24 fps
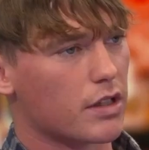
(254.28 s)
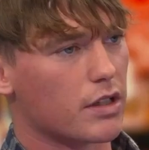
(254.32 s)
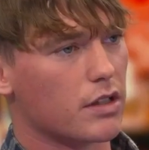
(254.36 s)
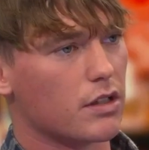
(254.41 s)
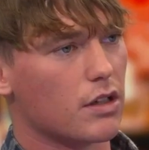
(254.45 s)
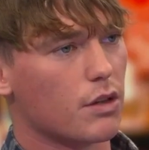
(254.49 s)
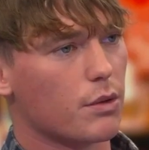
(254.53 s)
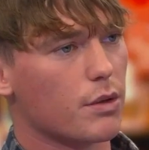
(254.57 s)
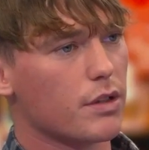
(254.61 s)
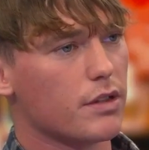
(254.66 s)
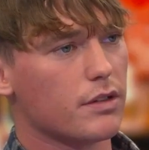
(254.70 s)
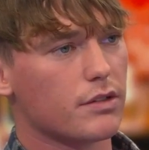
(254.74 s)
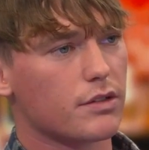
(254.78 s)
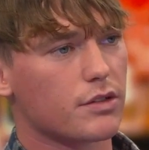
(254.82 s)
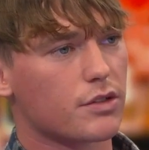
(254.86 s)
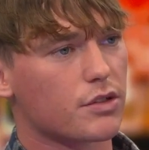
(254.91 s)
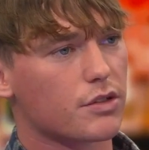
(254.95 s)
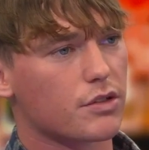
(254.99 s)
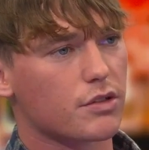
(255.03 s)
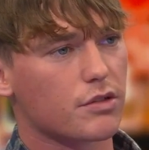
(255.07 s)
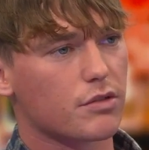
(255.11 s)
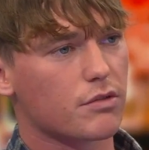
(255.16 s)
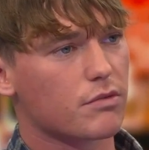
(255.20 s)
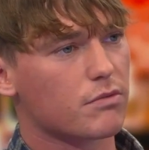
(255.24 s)
to keep going.
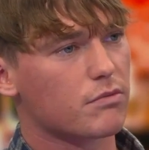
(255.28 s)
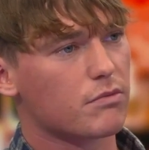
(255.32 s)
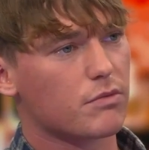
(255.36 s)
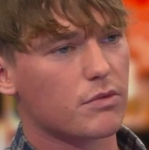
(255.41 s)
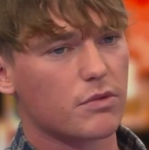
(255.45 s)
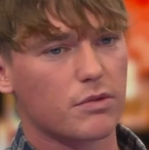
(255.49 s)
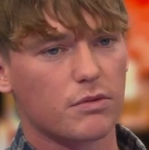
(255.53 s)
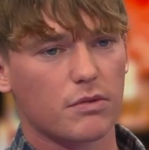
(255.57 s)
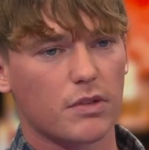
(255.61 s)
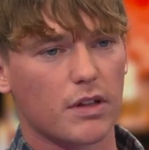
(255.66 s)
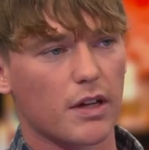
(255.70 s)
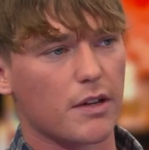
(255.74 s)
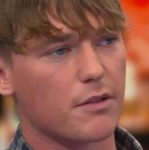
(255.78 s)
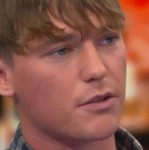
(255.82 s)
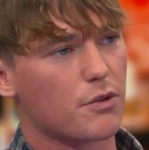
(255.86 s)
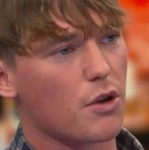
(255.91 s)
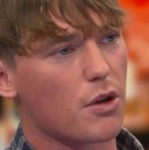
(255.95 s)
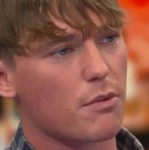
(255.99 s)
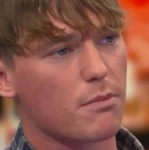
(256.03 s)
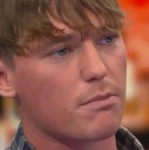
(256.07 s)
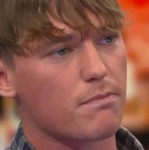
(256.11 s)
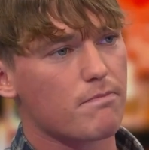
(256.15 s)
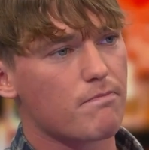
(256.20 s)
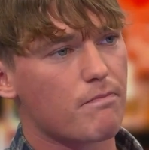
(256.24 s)
Just keep
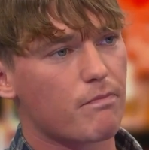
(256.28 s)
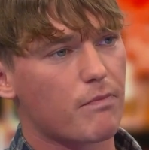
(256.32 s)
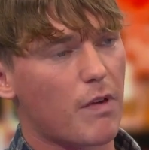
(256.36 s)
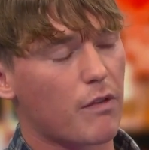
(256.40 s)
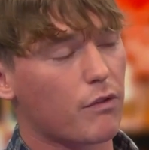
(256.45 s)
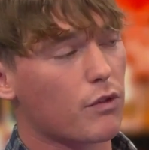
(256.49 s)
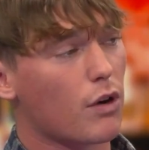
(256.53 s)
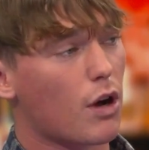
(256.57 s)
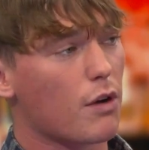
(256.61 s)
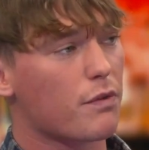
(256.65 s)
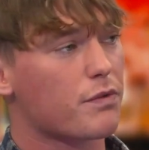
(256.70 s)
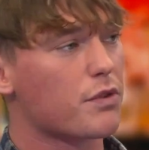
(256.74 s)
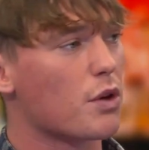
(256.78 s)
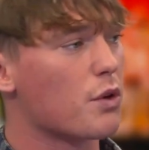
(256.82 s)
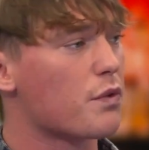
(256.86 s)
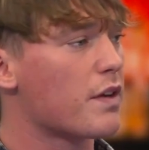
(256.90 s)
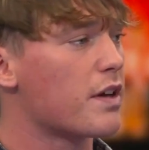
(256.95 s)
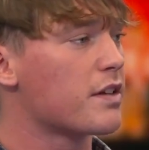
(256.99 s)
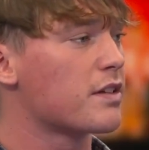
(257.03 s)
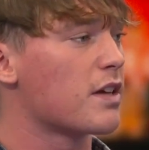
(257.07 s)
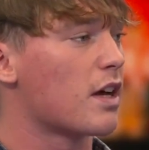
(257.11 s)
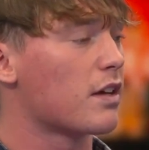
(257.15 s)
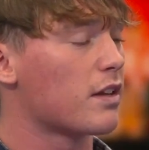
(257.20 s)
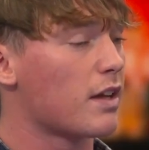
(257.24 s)
doing. I've got a few
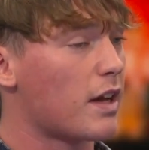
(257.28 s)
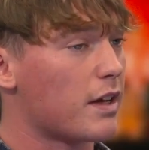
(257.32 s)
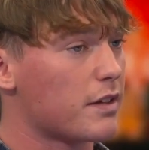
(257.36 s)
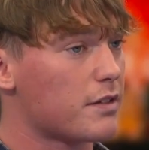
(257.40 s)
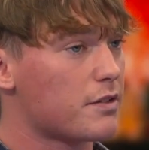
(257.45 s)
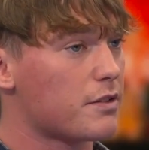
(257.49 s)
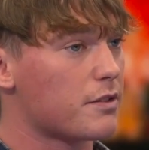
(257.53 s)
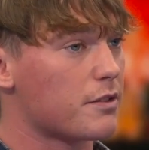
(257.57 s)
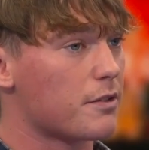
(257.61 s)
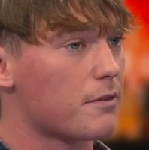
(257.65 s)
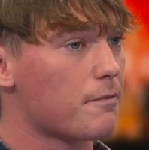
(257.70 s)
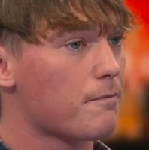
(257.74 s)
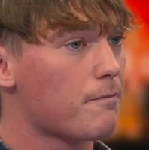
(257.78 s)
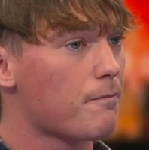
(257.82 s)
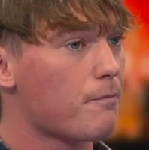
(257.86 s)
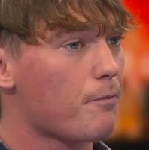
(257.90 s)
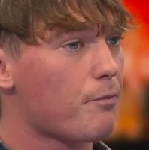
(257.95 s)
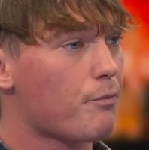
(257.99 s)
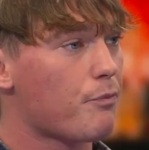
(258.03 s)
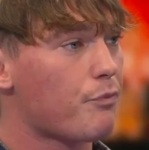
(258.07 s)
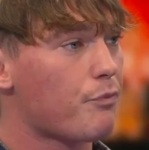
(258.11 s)
things. What's your first thought when